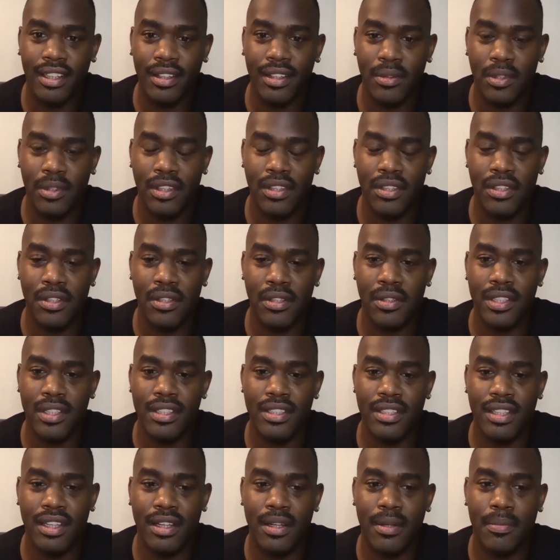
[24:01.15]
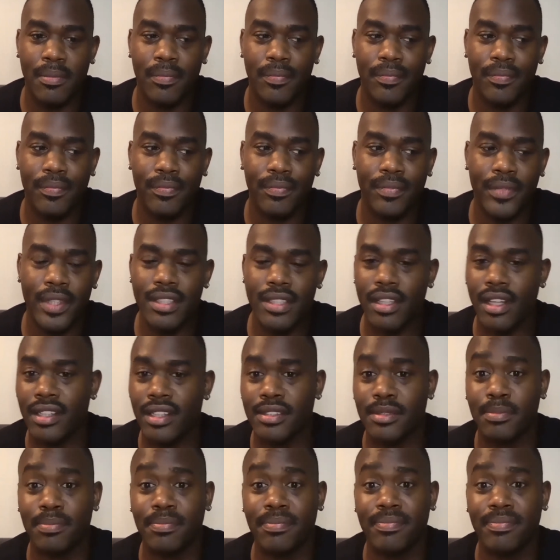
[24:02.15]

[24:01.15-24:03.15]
with you is um, is awesome.